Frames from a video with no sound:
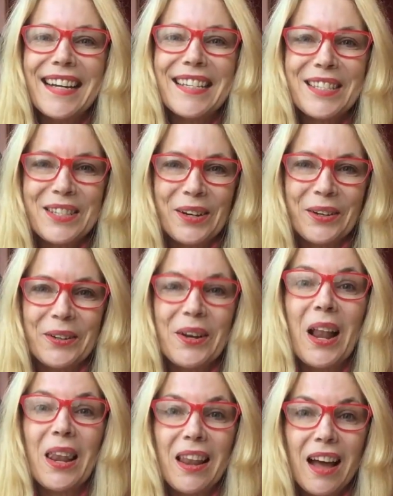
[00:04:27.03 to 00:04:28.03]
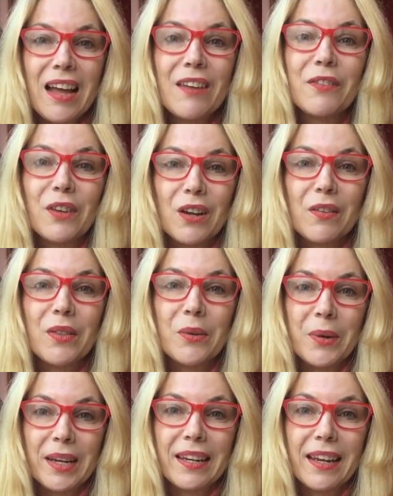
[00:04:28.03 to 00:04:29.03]
So, life over the
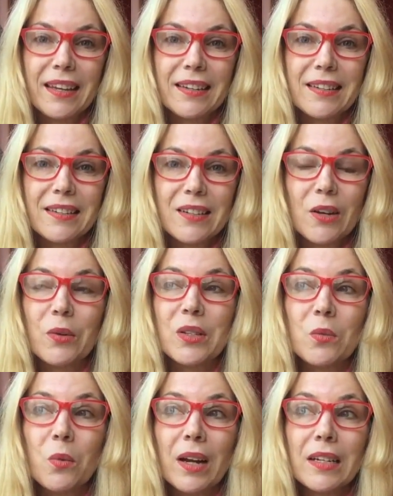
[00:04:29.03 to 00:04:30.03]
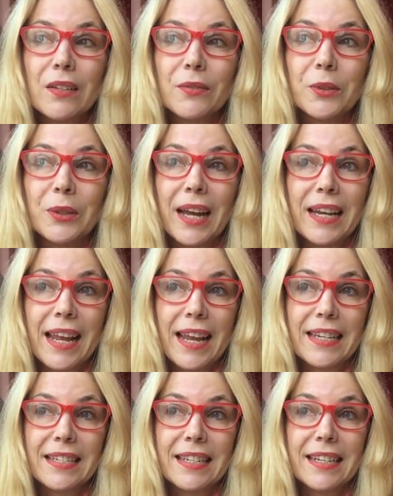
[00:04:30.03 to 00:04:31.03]
weekend was wonderful and
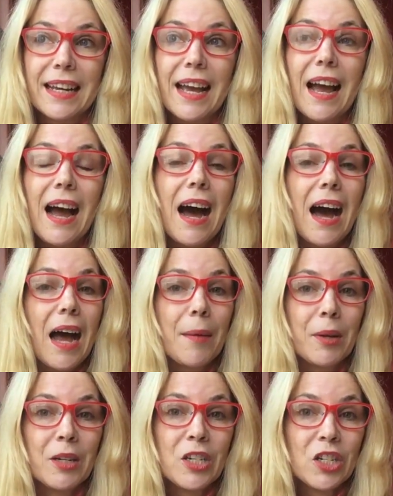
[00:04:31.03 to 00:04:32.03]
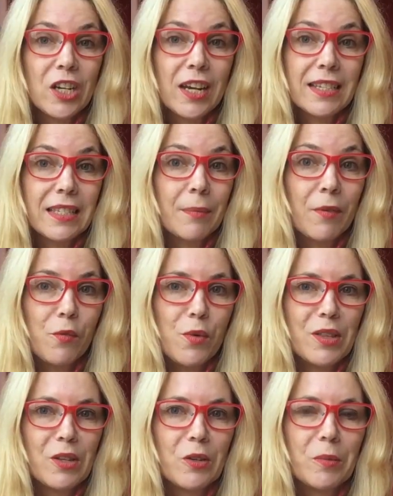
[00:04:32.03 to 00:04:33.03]
hectic. I'm going to share some of it
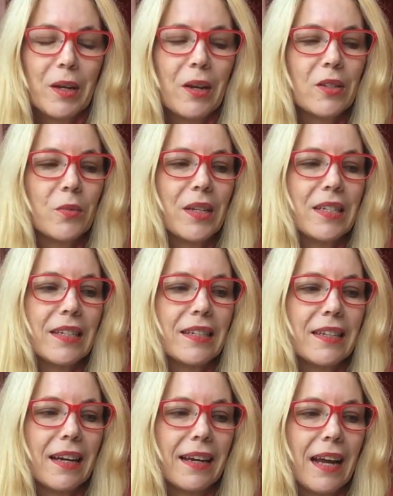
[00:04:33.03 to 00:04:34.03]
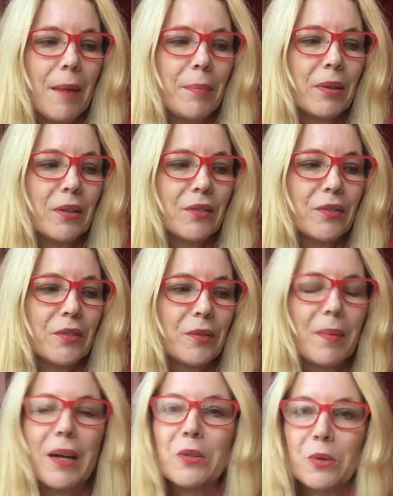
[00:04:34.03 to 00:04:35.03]
with you because we did a couple of,
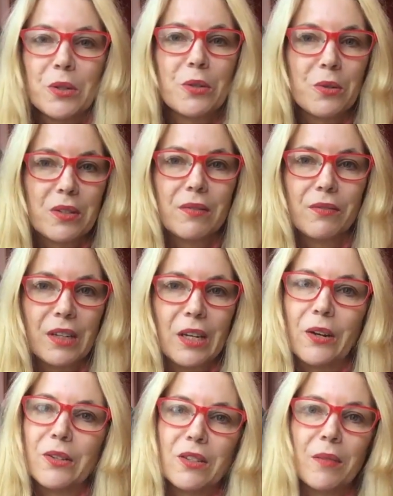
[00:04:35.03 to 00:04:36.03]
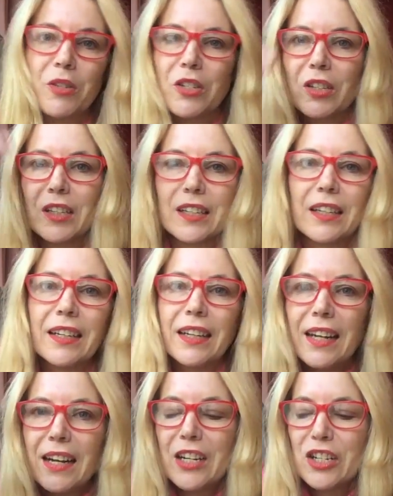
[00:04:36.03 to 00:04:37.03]
my daughter took some videos, so I'm just going to
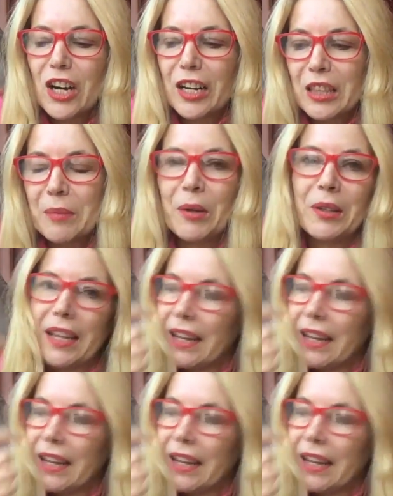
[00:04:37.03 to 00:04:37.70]
chunk them on